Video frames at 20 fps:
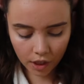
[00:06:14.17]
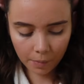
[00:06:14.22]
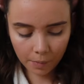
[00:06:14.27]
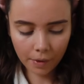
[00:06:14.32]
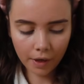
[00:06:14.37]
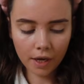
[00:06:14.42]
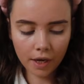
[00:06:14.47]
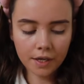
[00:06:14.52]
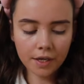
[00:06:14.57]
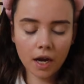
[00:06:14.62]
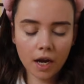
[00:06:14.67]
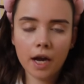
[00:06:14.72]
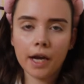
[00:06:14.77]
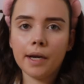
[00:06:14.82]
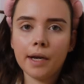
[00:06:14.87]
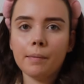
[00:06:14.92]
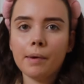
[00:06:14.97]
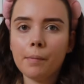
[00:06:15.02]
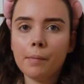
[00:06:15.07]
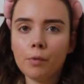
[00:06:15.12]
going to put a
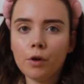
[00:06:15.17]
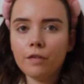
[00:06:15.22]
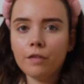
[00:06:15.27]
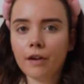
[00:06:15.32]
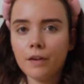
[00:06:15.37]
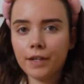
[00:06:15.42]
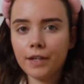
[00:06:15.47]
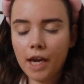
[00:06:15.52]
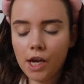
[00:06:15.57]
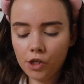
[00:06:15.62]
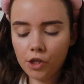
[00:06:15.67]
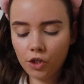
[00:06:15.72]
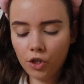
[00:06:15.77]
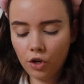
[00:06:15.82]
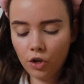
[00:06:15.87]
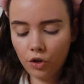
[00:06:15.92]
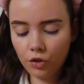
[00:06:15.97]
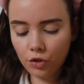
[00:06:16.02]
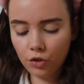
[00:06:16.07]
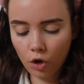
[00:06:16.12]
tiny bit more
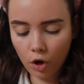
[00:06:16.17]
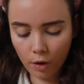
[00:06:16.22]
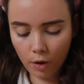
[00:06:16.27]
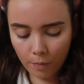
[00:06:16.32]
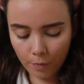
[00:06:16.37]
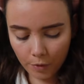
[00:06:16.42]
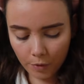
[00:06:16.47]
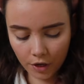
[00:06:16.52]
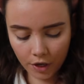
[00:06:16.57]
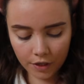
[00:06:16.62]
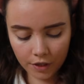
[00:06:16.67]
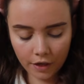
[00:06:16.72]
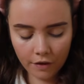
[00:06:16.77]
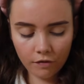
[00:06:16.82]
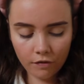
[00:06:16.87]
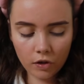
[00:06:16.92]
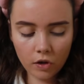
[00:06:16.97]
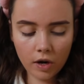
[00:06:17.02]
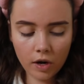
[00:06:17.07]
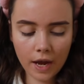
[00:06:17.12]
foundation on top because I
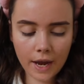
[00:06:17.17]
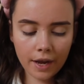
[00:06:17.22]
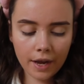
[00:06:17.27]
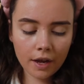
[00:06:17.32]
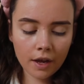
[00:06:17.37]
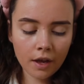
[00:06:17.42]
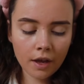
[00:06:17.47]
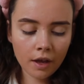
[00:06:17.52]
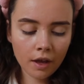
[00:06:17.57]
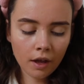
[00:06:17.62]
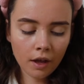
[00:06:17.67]
feel like